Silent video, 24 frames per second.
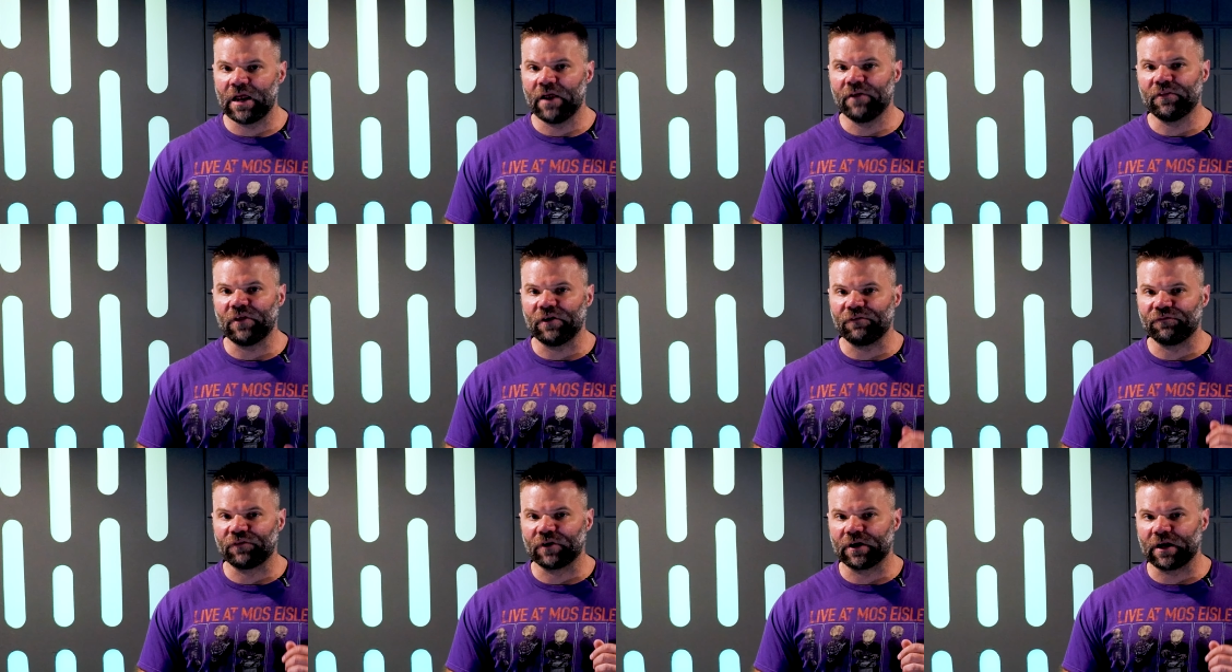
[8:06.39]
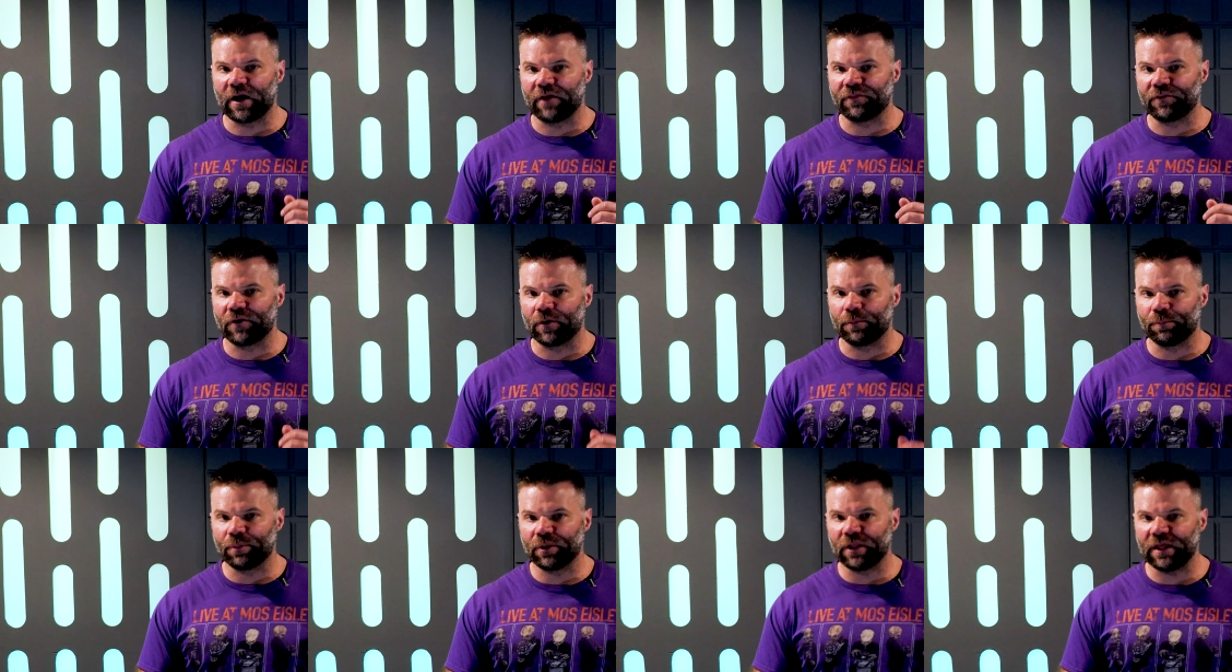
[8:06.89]
they forgot
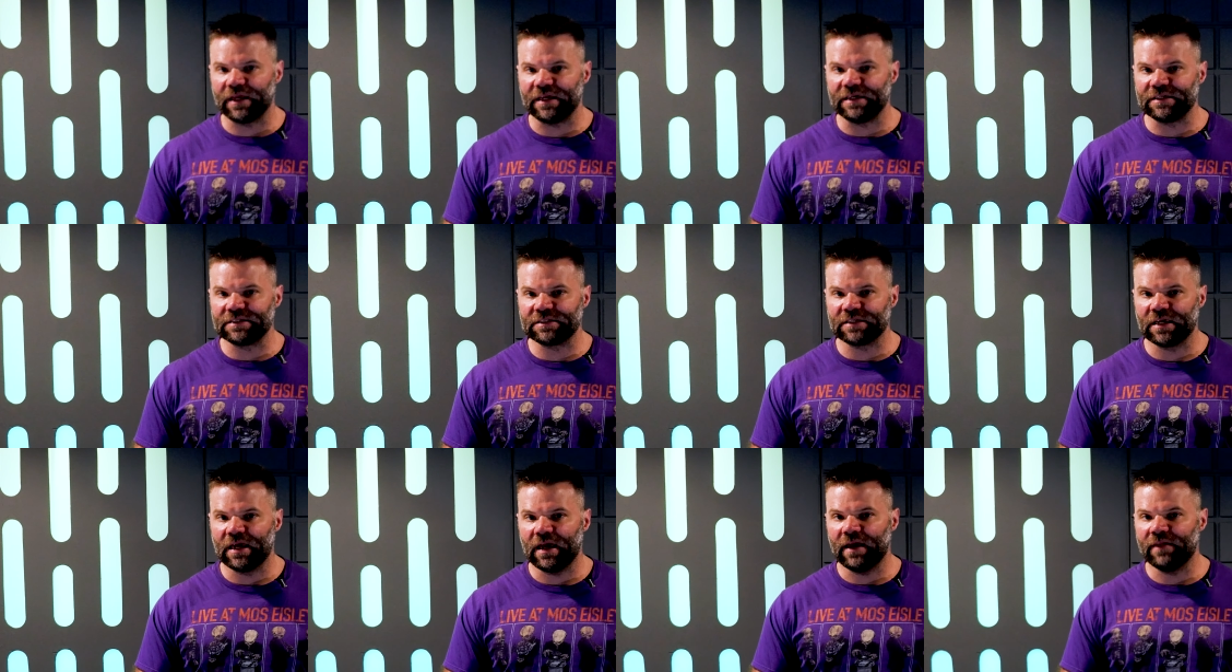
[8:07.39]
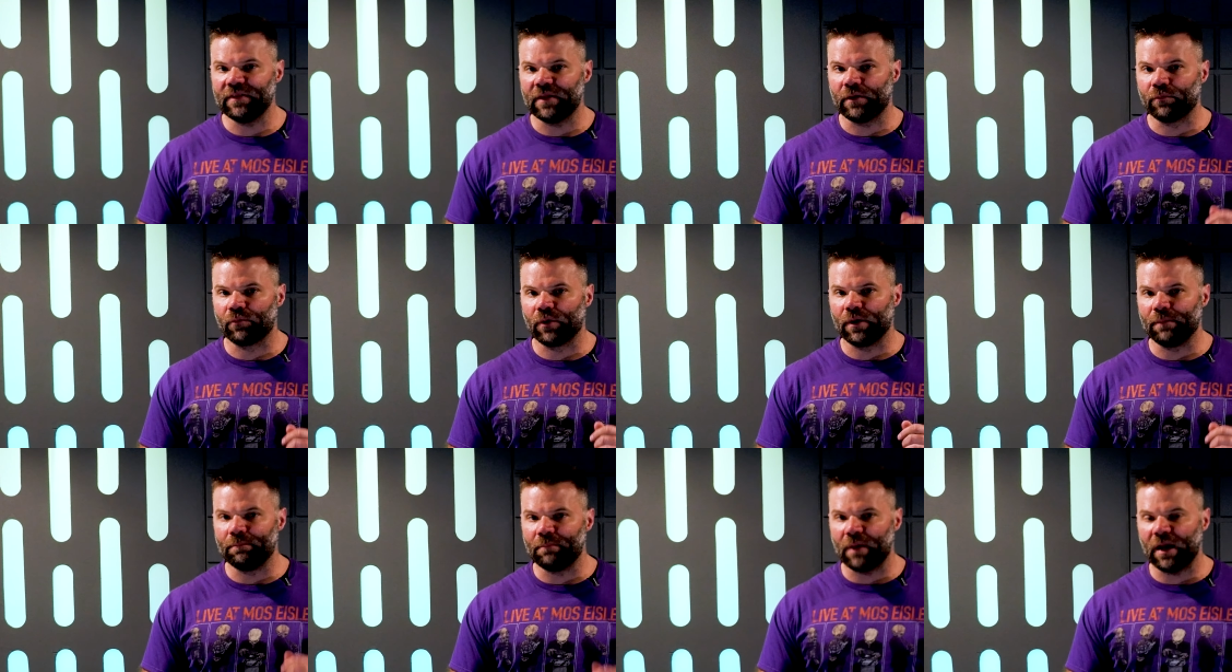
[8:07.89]
their place and then
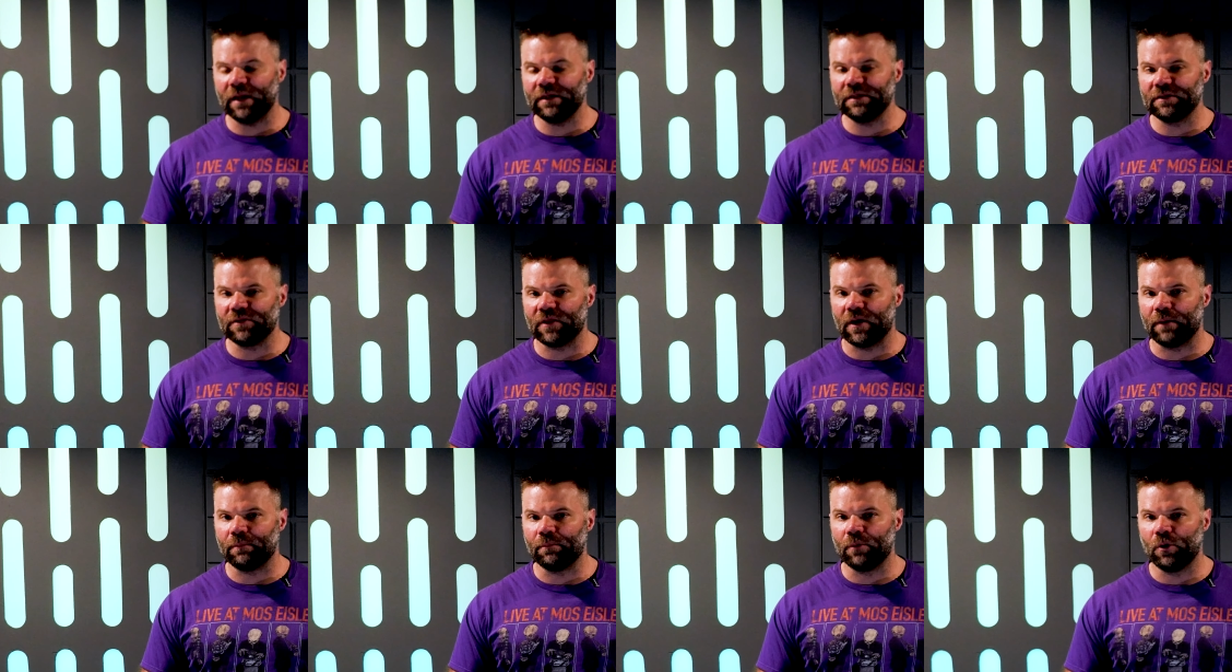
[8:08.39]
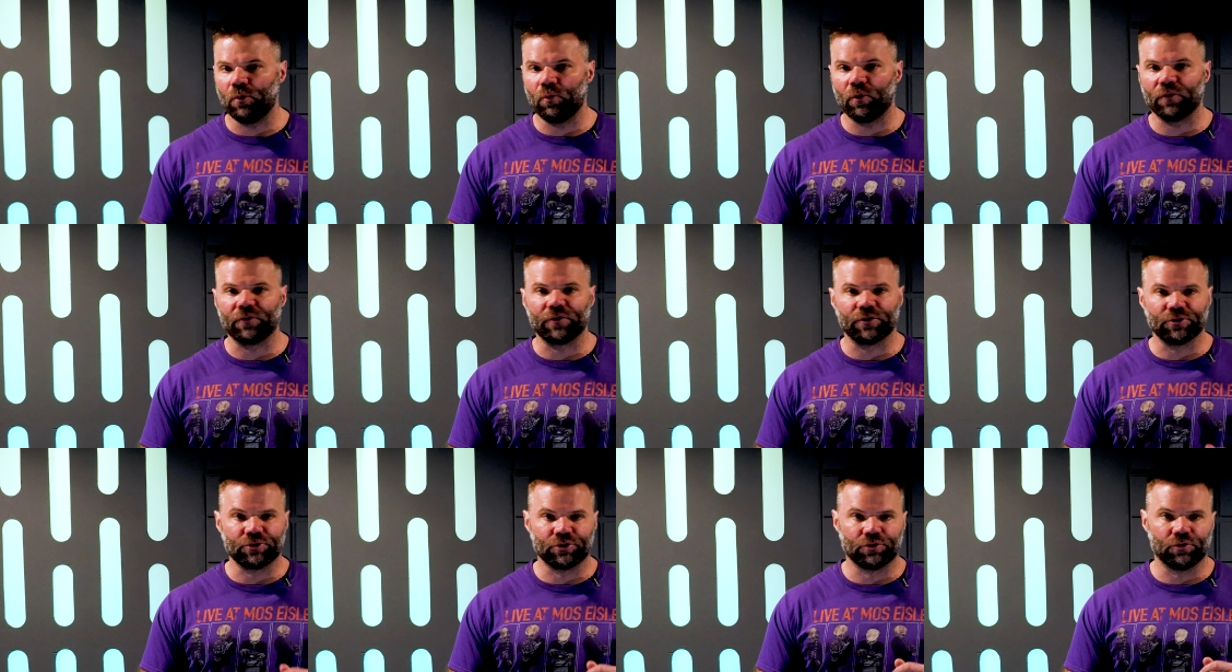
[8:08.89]
remind them what
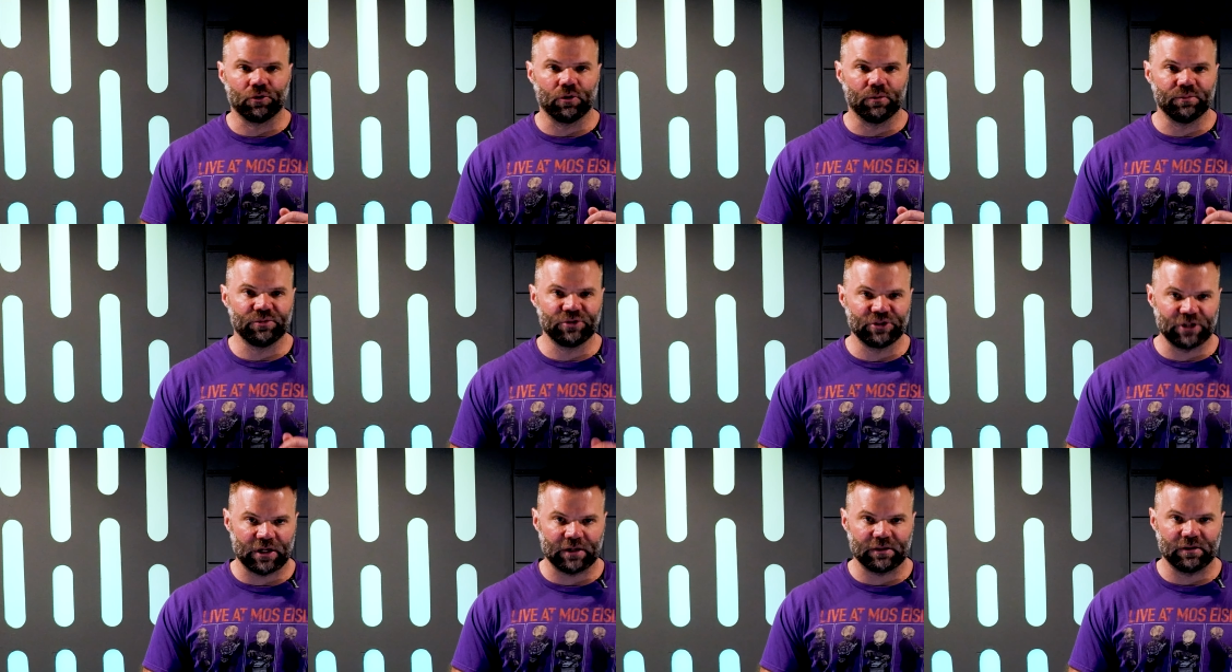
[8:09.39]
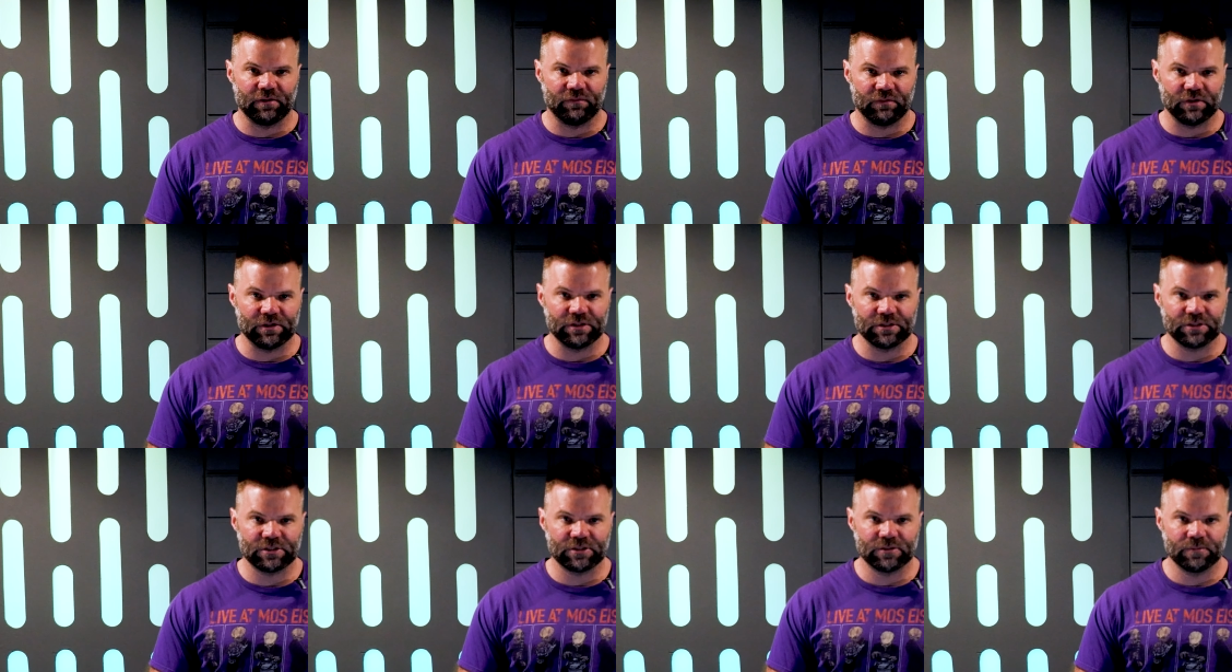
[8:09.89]
their true objective
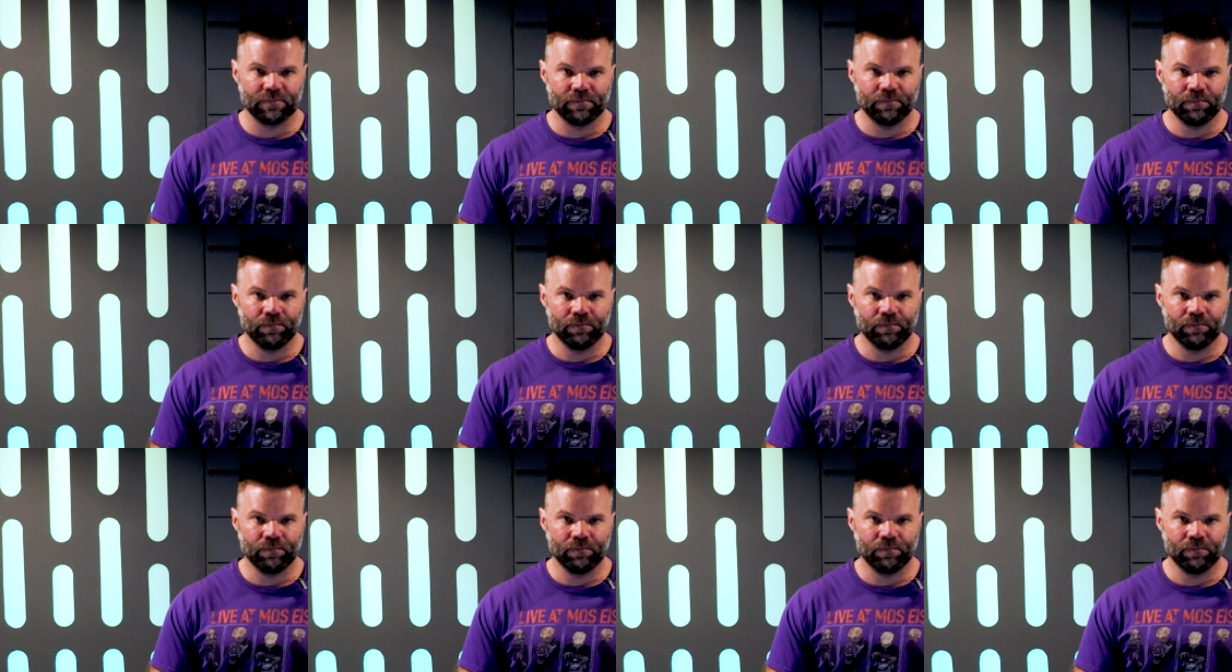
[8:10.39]
is.